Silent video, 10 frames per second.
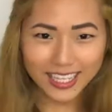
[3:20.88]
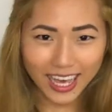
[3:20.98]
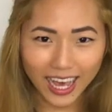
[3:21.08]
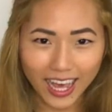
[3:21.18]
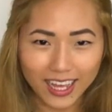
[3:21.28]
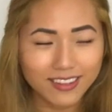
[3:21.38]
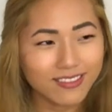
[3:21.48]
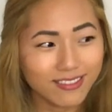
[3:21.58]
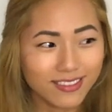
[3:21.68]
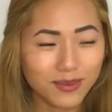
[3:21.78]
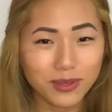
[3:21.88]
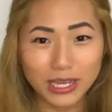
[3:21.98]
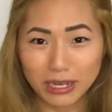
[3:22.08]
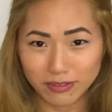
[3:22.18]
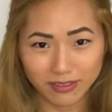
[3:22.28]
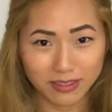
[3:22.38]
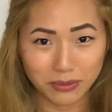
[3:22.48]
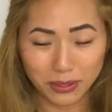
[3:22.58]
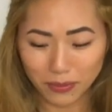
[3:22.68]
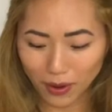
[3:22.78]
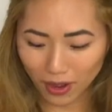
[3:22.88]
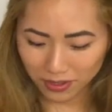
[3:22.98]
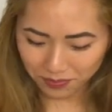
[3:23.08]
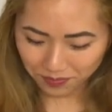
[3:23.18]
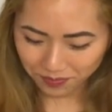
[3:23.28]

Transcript: yeah, something obviously went wrong.